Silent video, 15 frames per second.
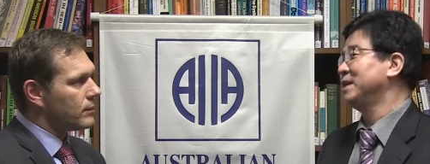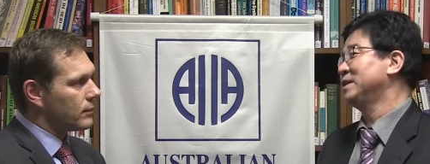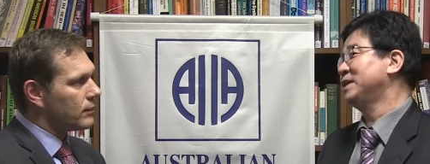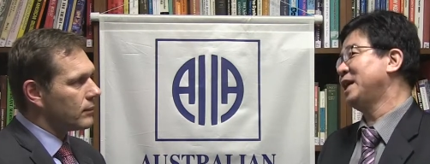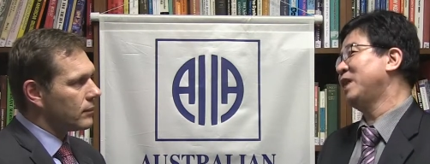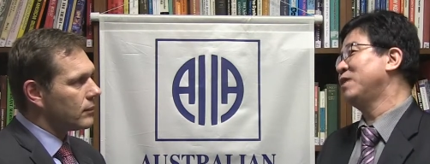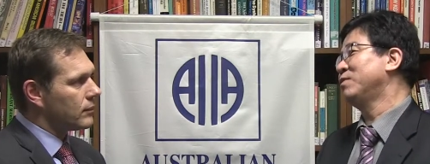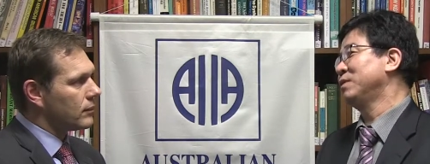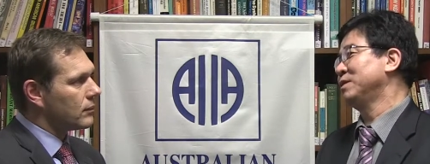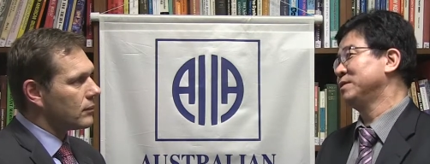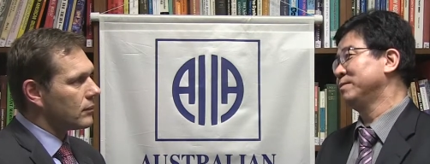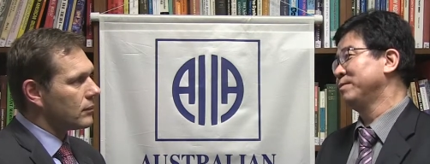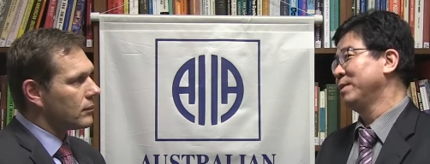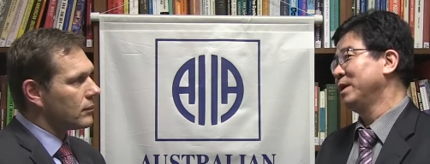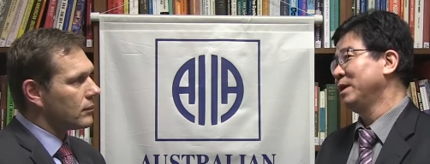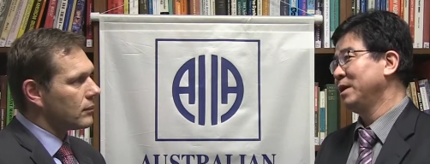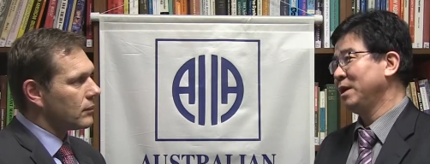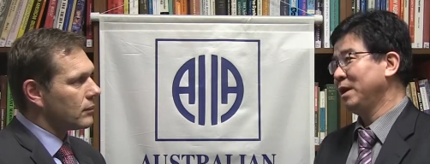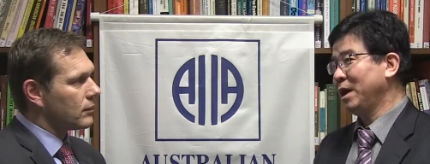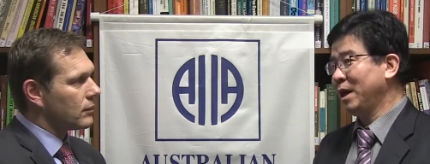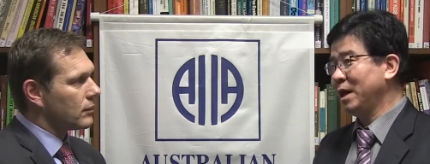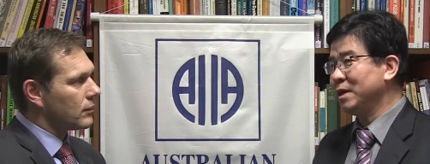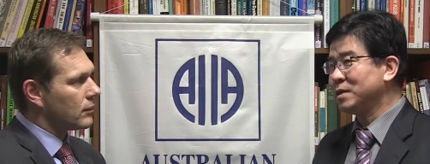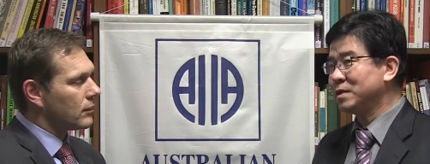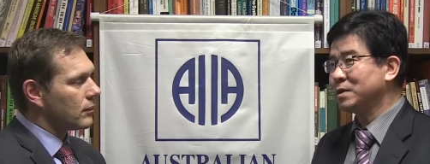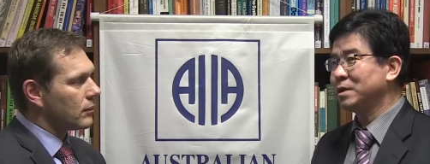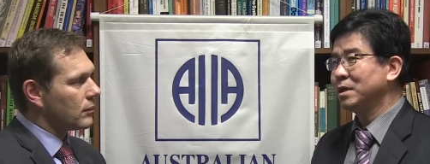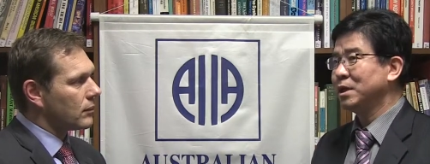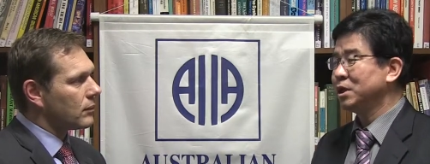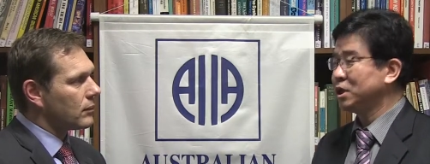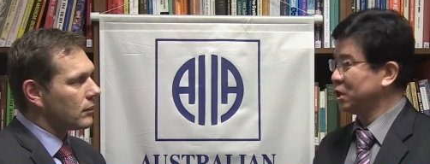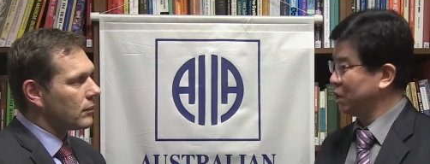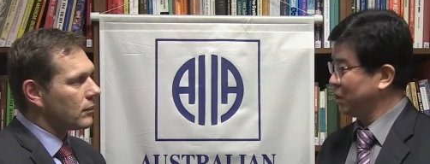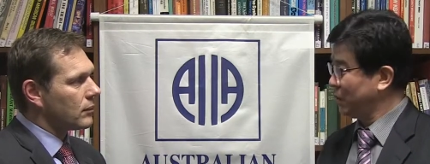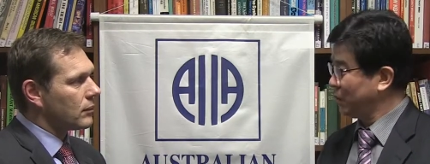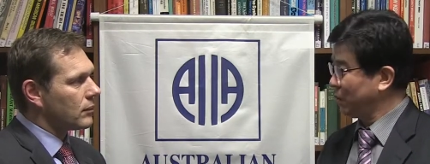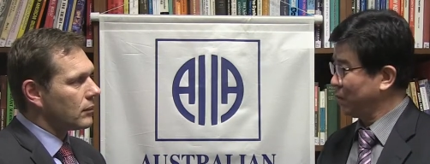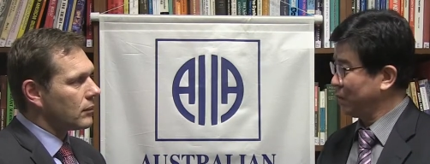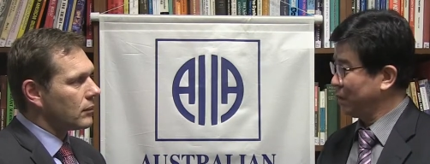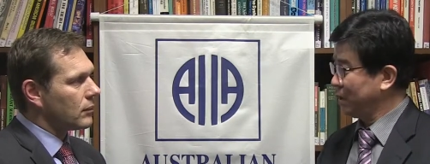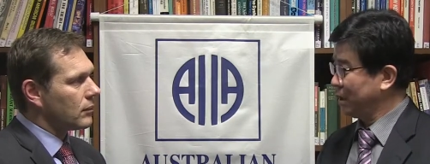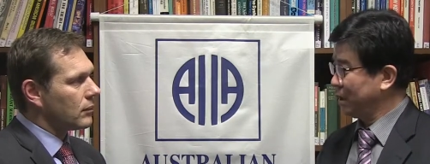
Speaker 1: and terrorism, is to